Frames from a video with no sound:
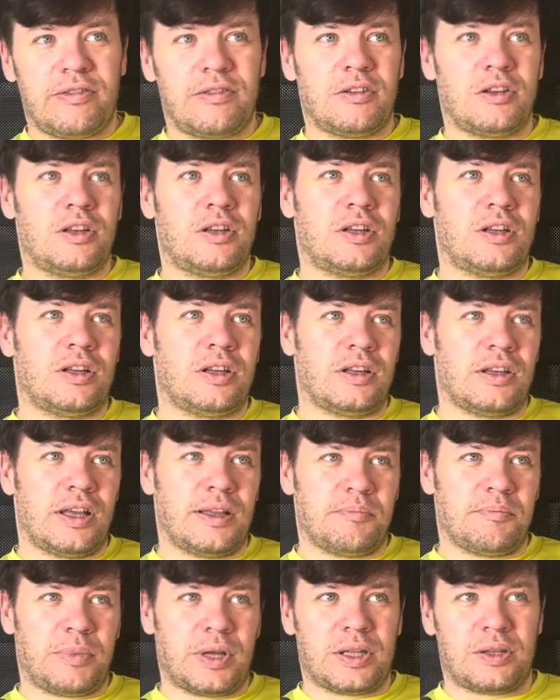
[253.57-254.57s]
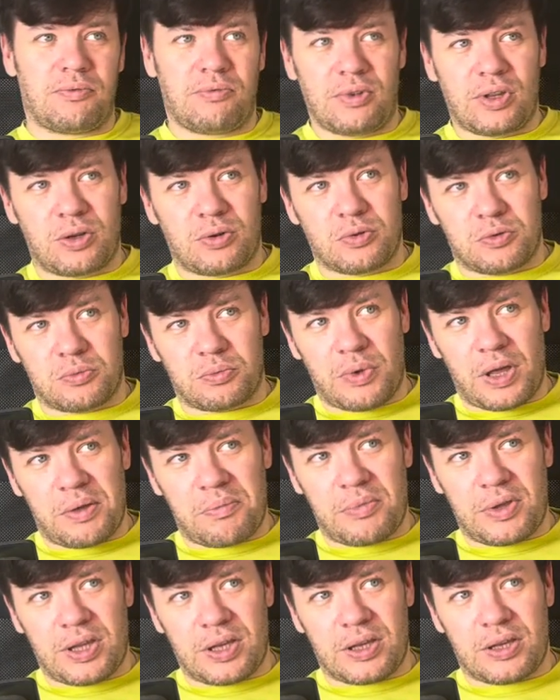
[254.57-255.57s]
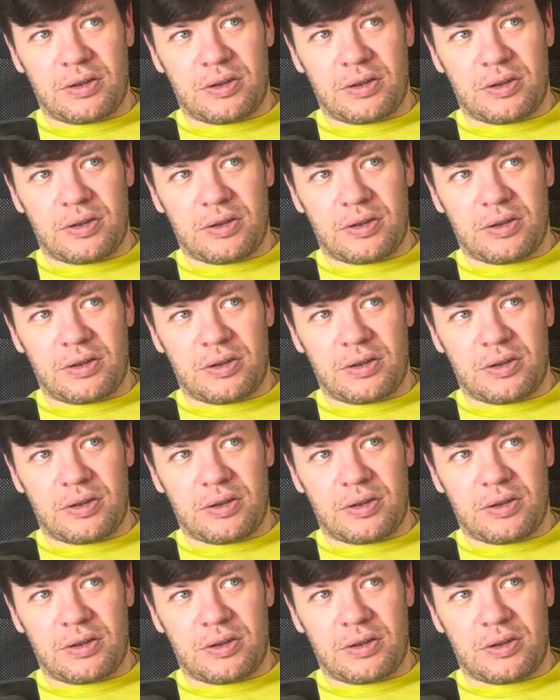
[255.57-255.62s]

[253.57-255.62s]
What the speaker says: but we could maybe